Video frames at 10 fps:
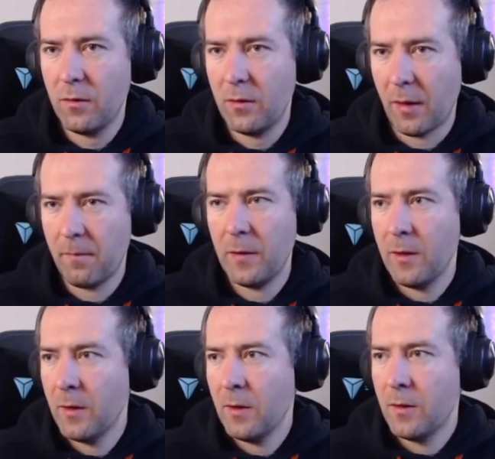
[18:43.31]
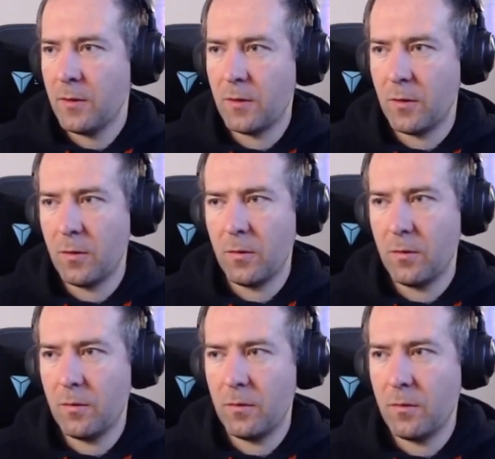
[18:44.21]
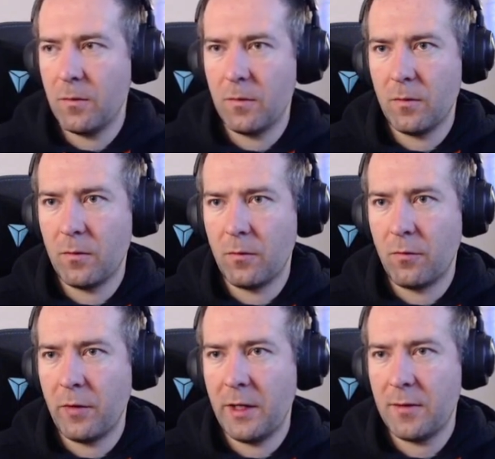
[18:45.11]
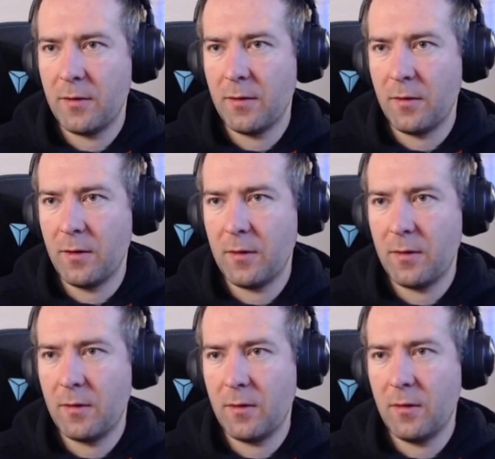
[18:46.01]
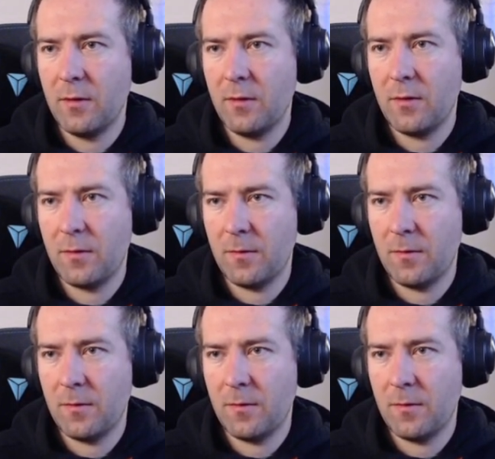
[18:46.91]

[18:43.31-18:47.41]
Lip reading: Yeah, so race distance.